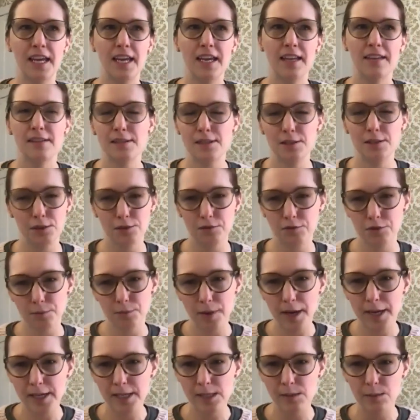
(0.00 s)
this is just from
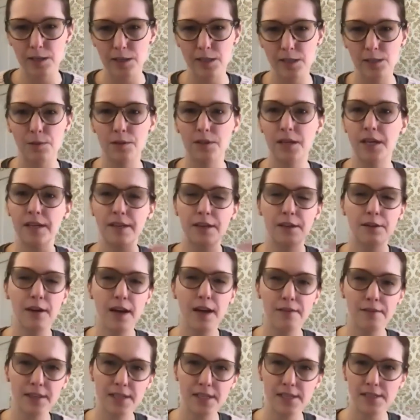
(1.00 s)
my experience, but like a
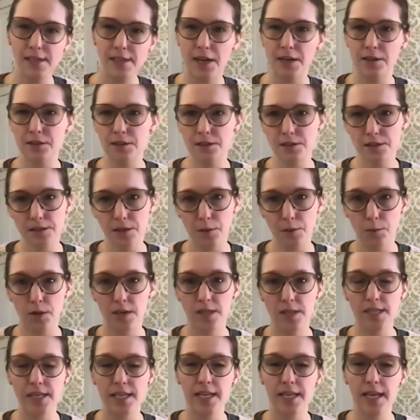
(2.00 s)
graphic designer or someone
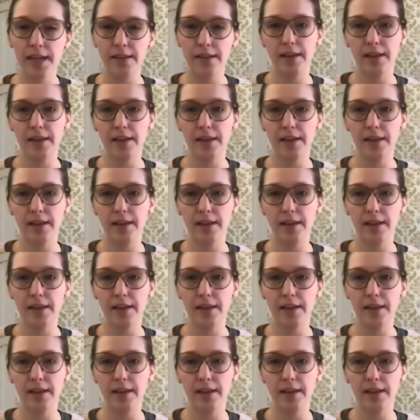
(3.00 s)
to get